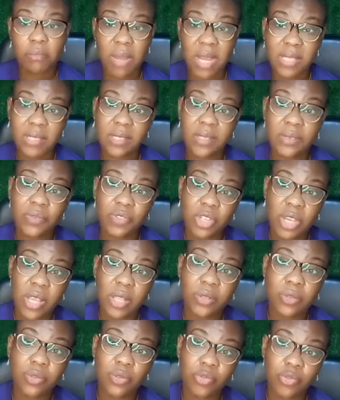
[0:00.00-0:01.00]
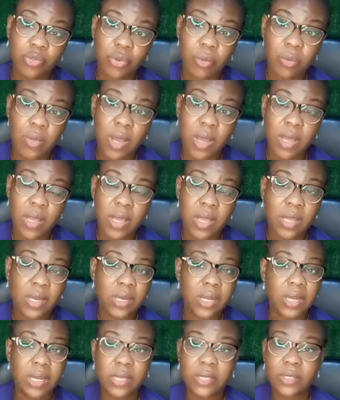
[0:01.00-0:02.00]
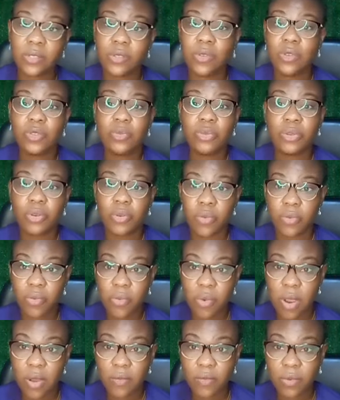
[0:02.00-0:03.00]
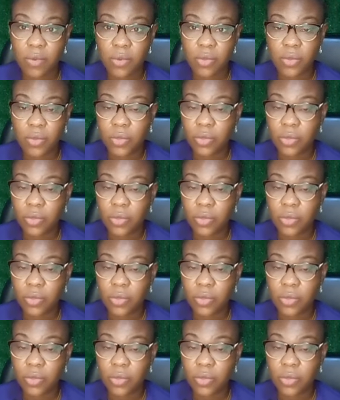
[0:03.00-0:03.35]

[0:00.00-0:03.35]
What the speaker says: massive childhood trauma that has not been unraveled.